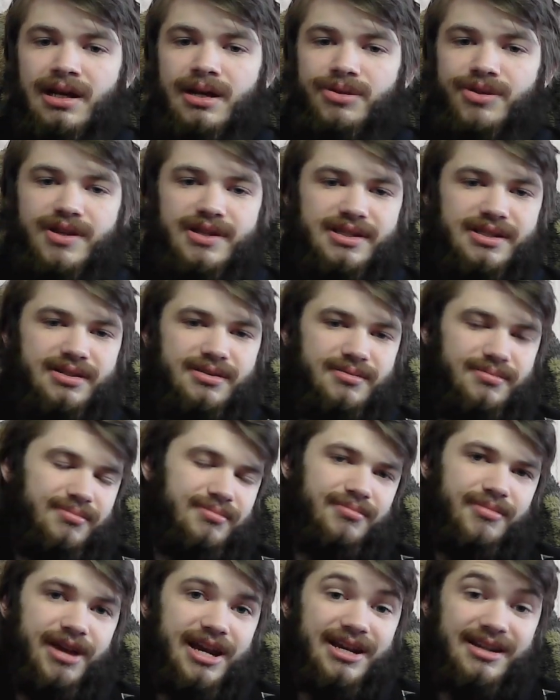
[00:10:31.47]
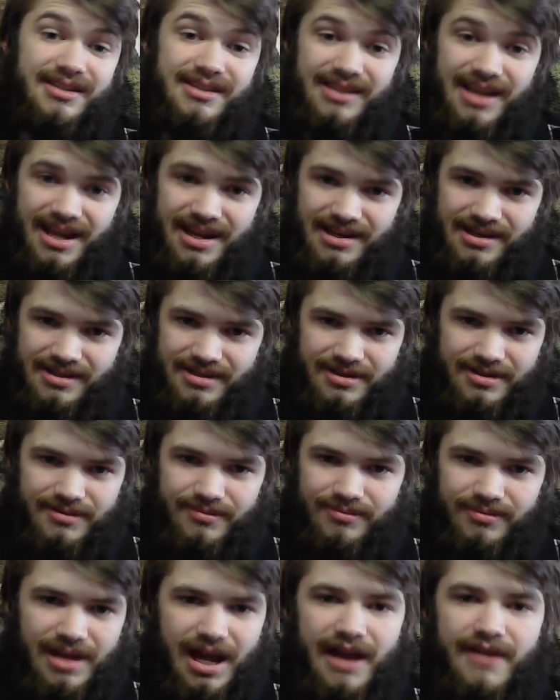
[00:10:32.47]
This makes sense.
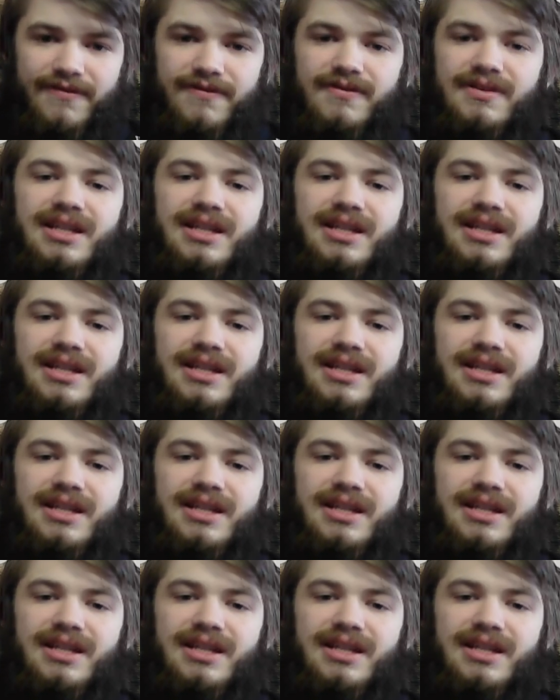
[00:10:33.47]
I've